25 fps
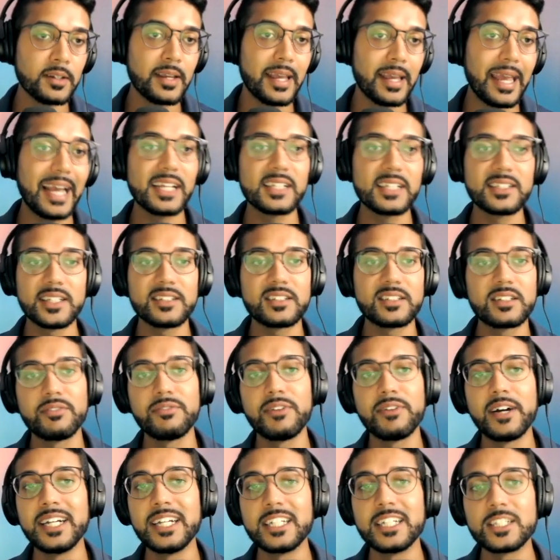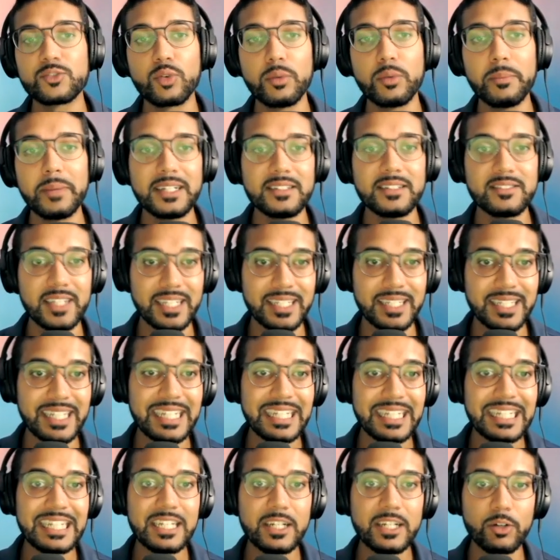Access to finance remains a
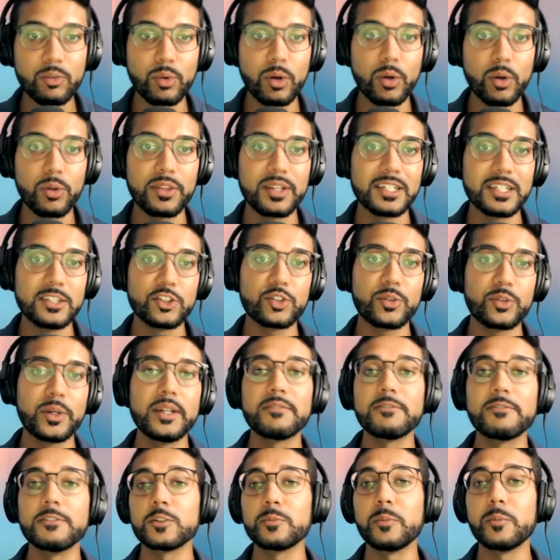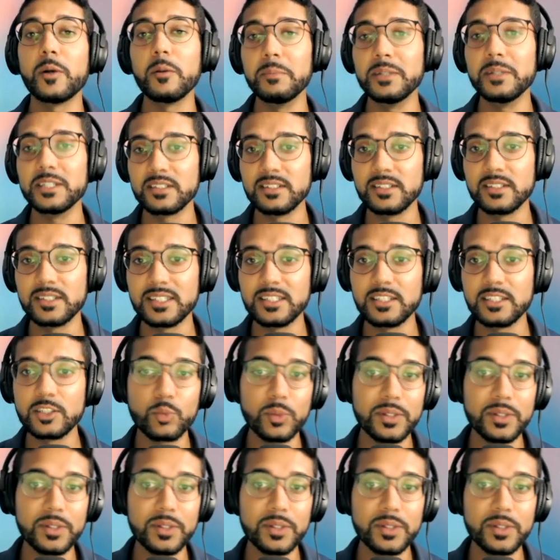key growth constraint for small businesses,